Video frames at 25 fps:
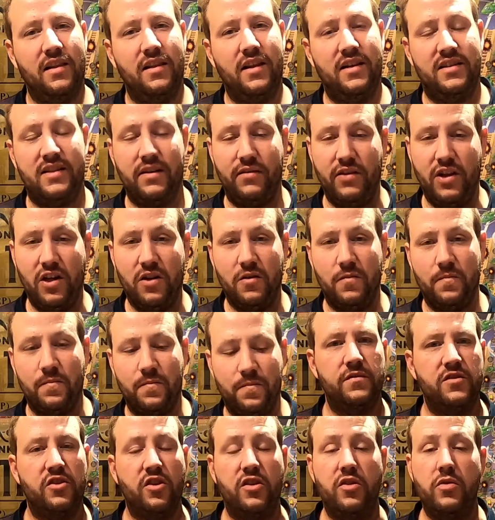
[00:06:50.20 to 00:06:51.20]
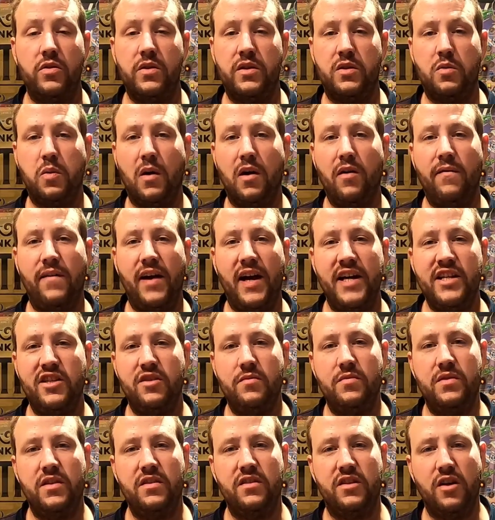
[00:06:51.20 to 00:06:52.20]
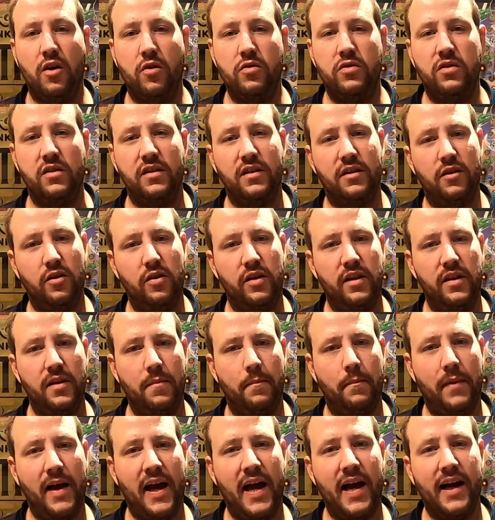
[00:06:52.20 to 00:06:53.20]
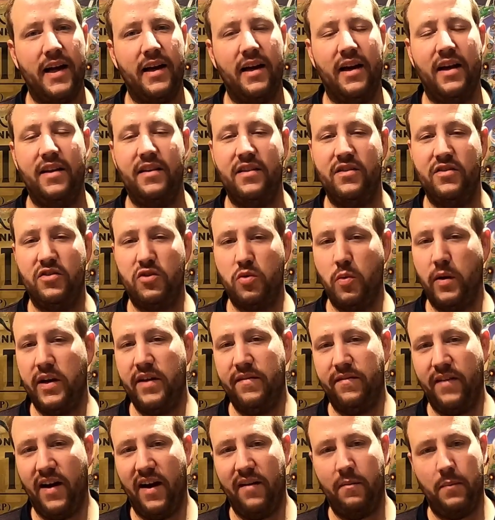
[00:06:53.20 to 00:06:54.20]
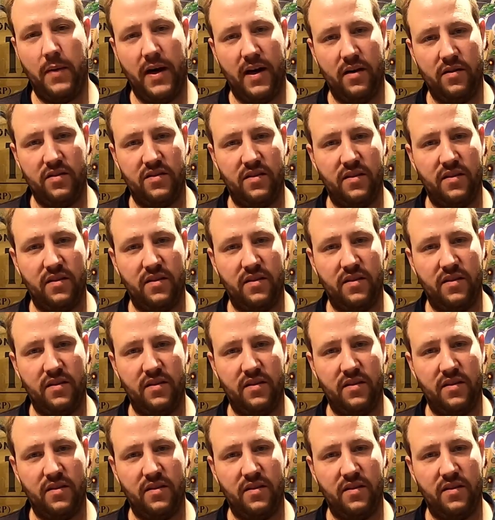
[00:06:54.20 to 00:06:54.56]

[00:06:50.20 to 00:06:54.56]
Let's have a look. So there are 12 items in total, including the bag, and it's £25.